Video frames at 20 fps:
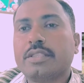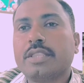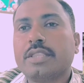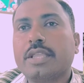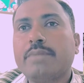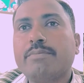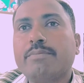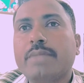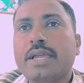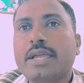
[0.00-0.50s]

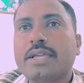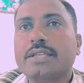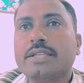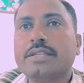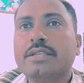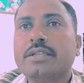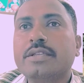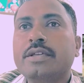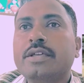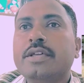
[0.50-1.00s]
The
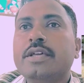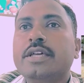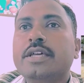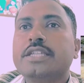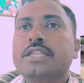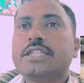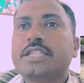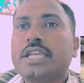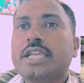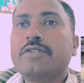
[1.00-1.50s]
man
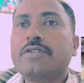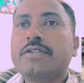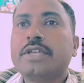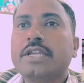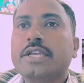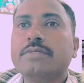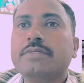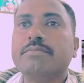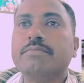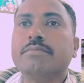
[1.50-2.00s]
served
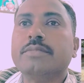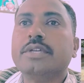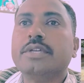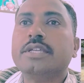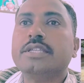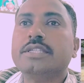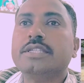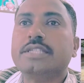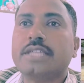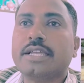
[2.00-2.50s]
him
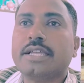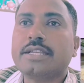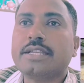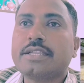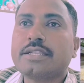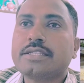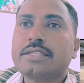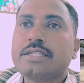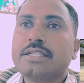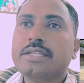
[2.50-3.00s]

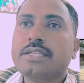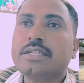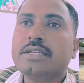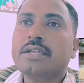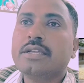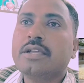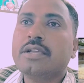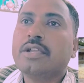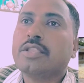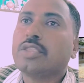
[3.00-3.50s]
generously
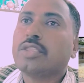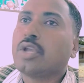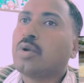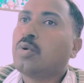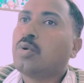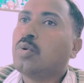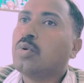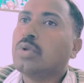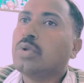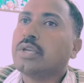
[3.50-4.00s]
the
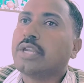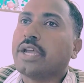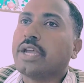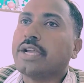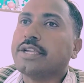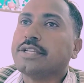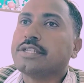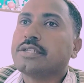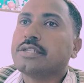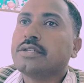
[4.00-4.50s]
whole
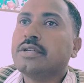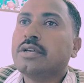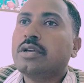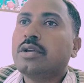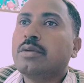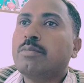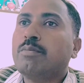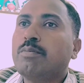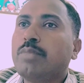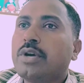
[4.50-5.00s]
night,
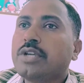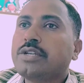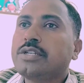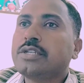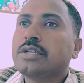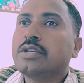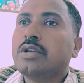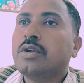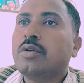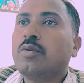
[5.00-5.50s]

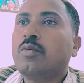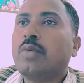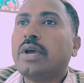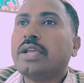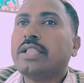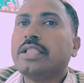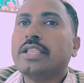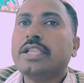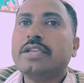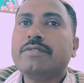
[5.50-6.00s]
but
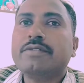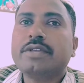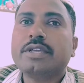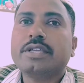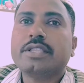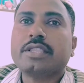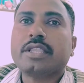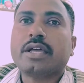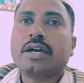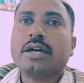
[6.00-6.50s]
while leaving
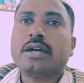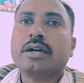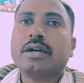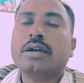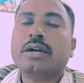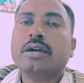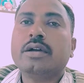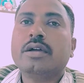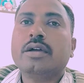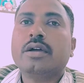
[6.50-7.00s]
in the
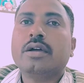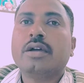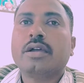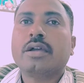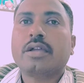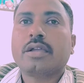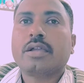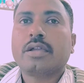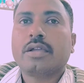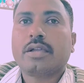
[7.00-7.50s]

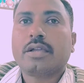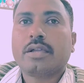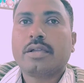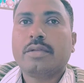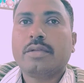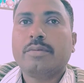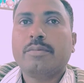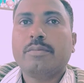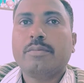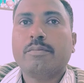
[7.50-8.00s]

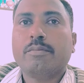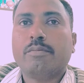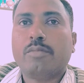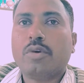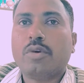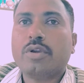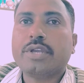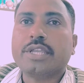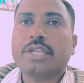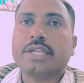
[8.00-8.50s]

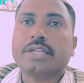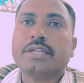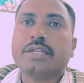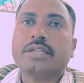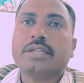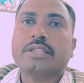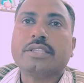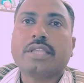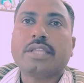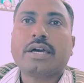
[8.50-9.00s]

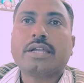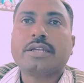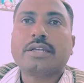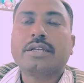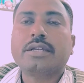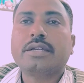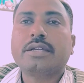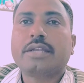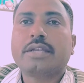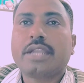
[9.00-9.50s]
morning,
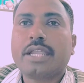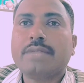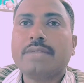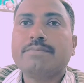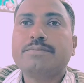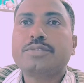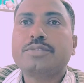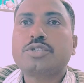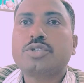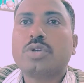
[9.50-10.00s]
the
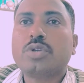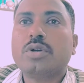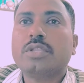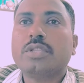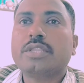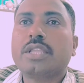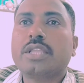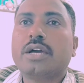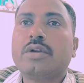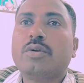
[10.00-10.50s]
tramp
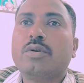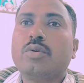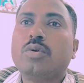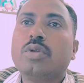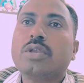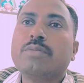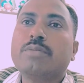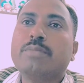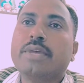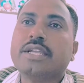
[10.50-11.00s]
stole the
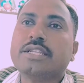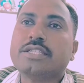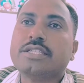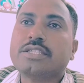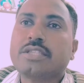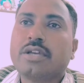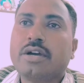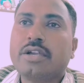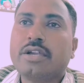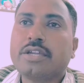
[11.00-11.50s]
old man's
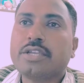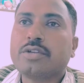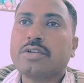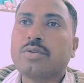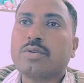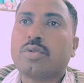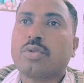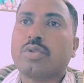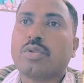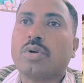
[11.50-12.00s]
30
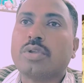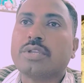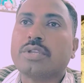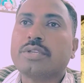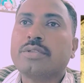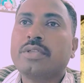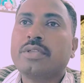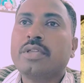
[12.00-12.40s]
kroner,